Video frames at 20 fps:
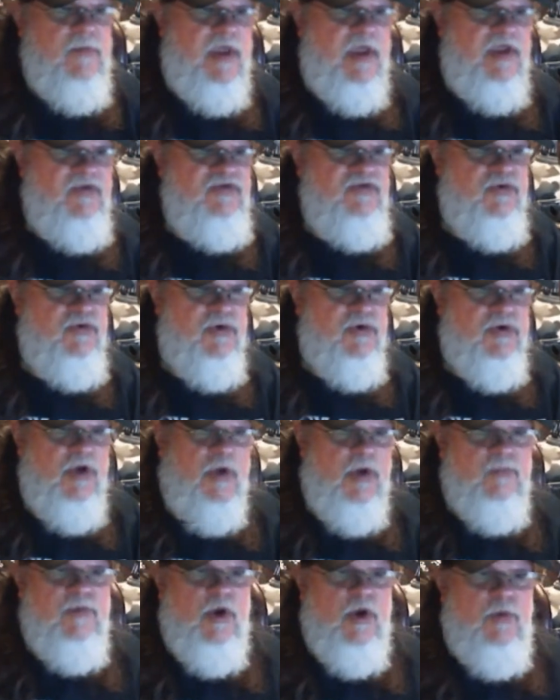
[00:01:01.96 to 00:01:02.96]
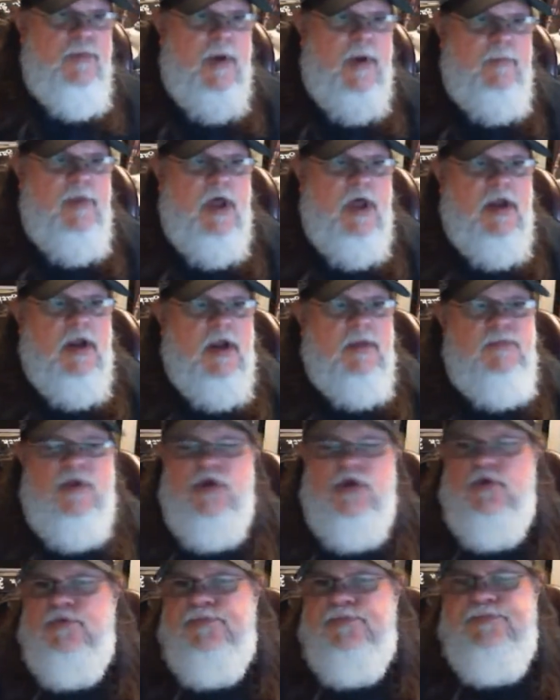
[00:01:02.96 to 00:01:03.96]
making sure. Nope, I'm not on
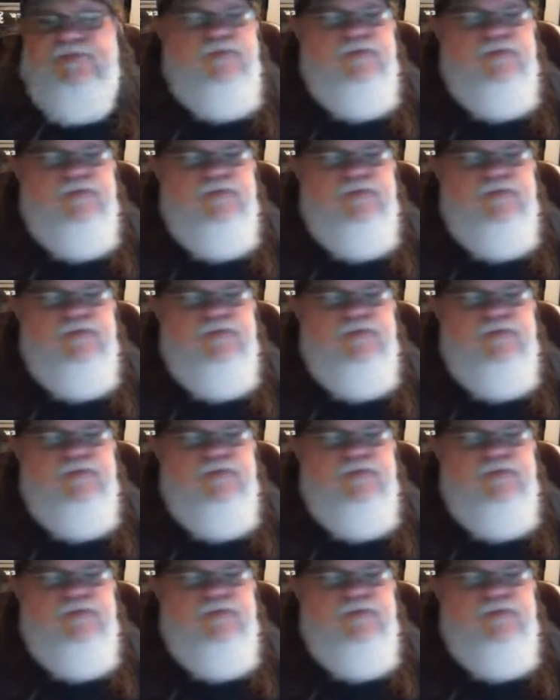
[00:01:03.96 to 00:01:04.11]
mute.